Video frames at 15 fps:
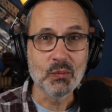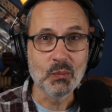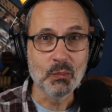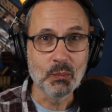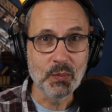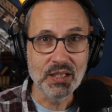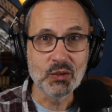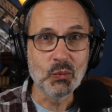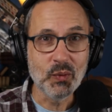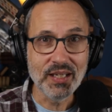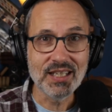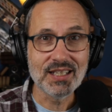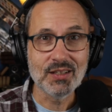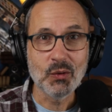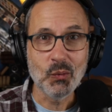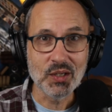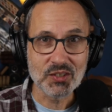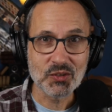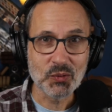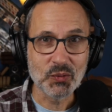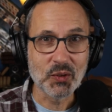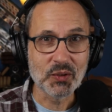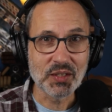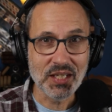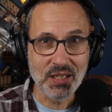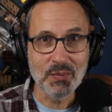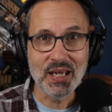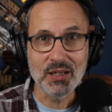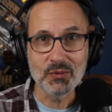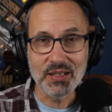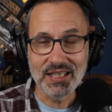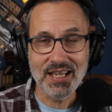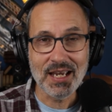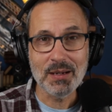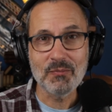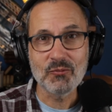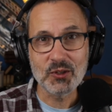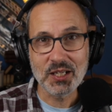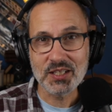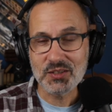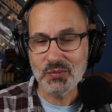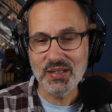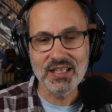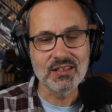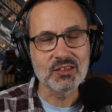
midweek What Sold on eBay recap for next week.